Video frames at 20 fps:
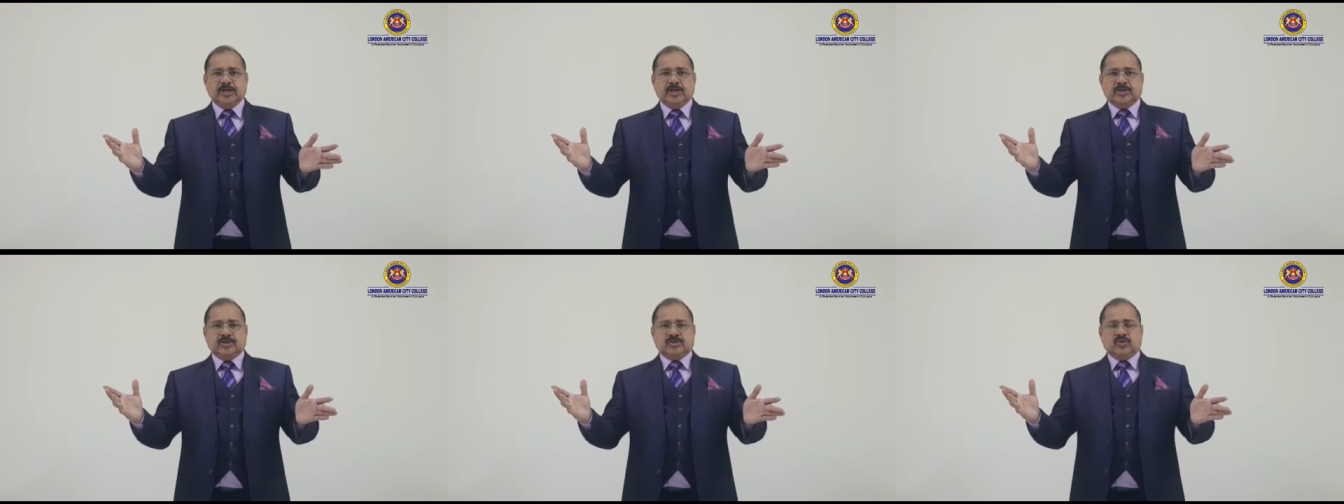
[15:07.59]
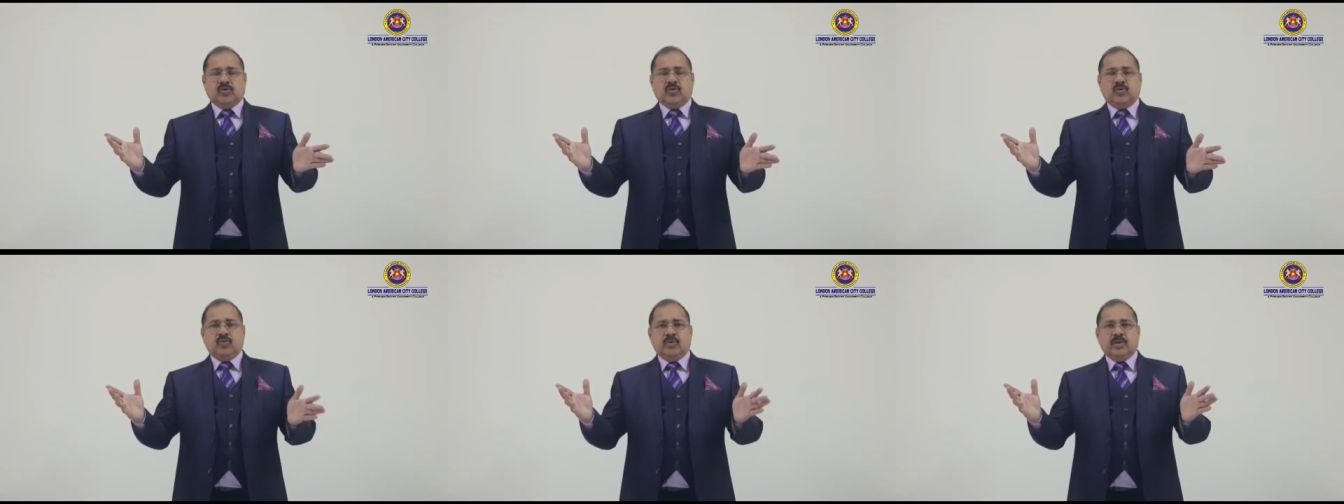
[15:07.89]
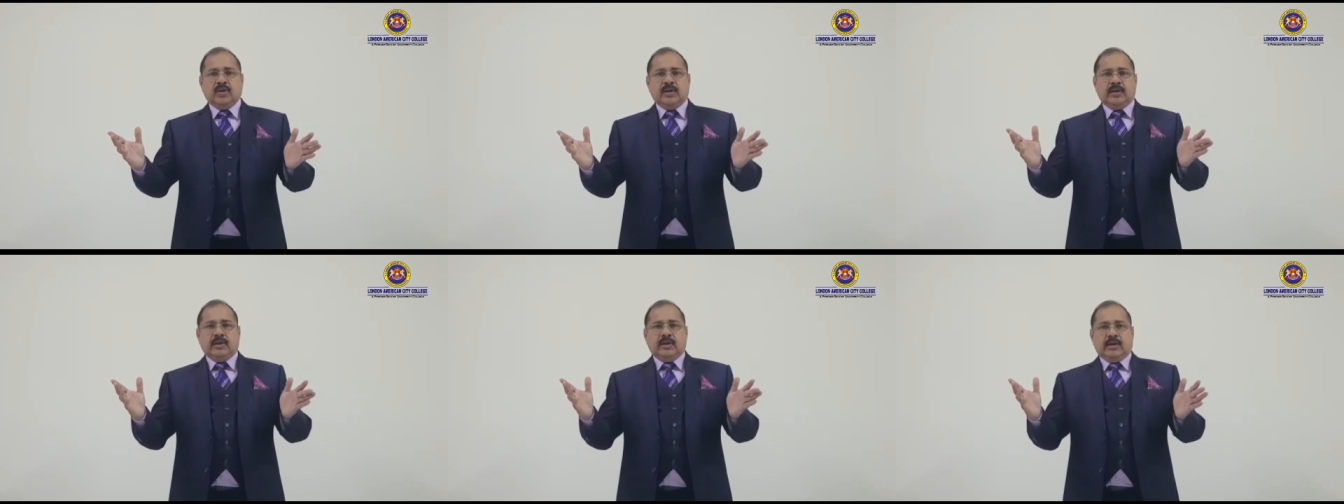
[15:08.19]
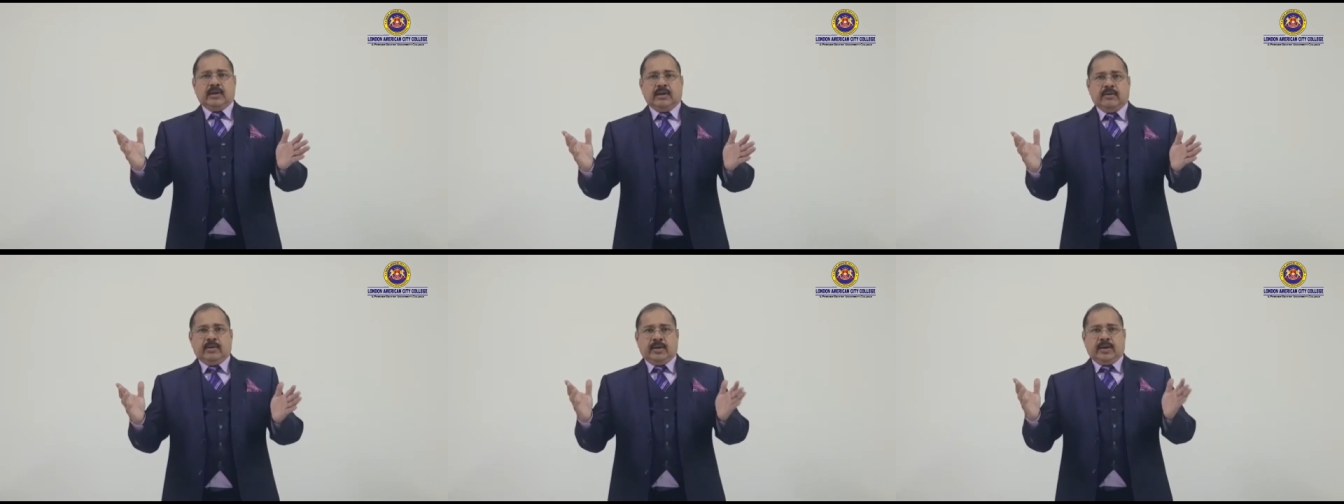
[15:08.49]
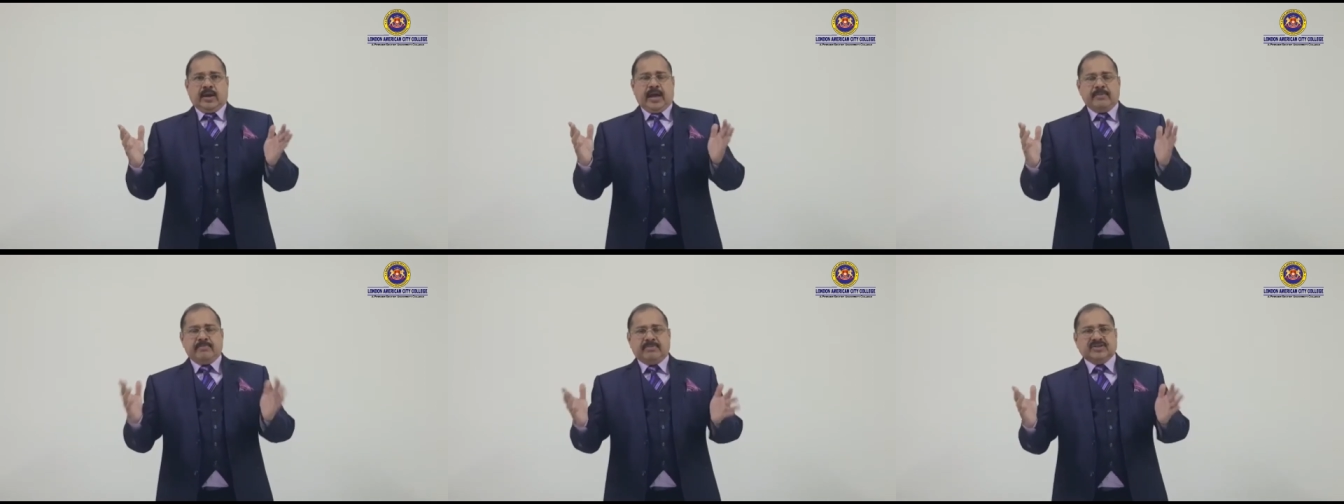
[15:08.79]
So,
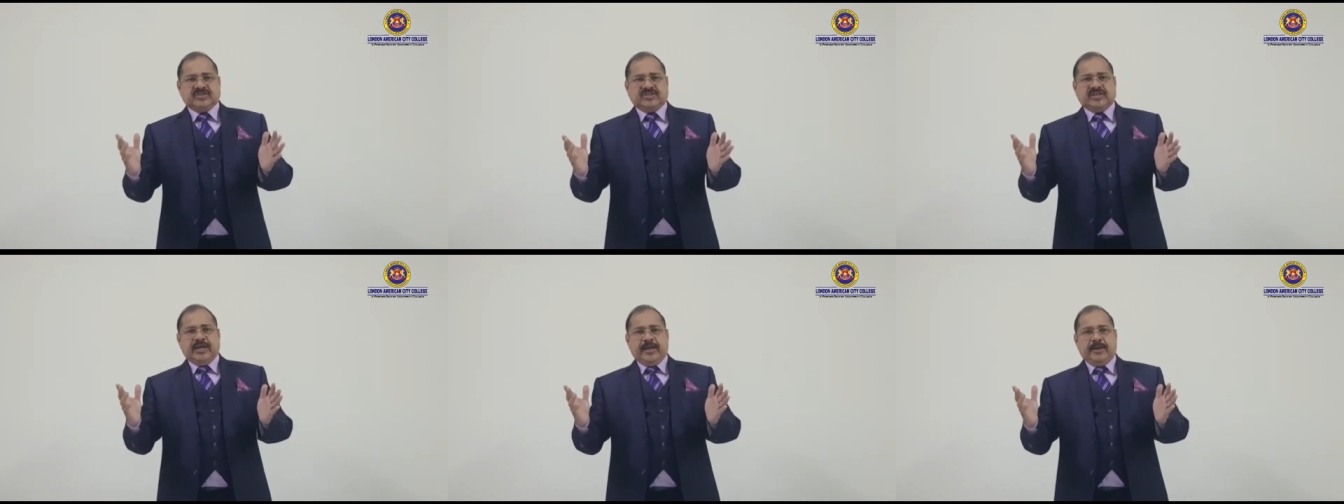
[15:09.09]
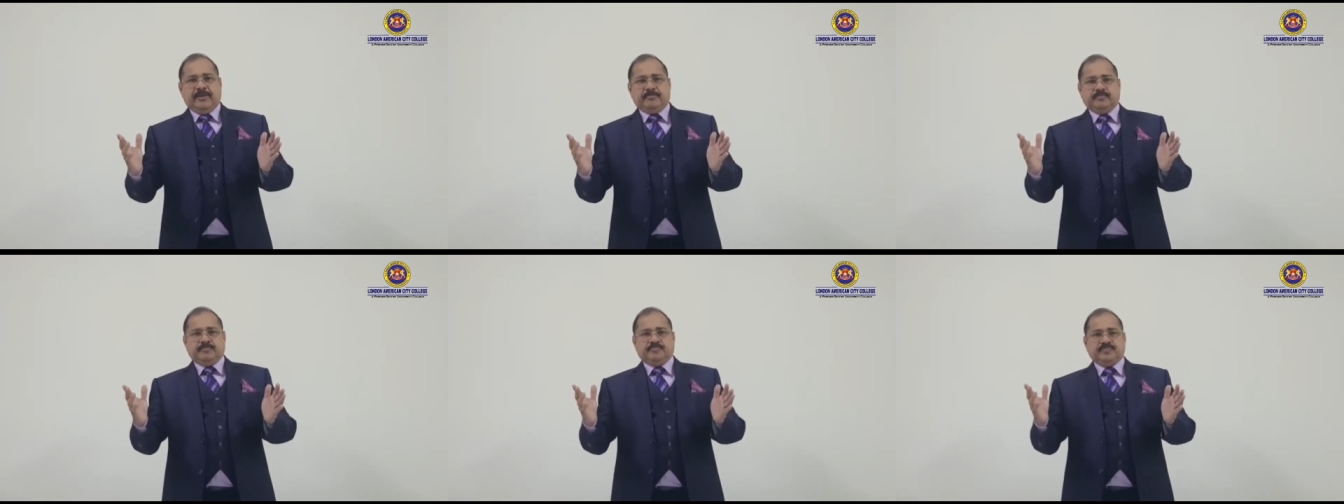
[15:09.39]
I must say,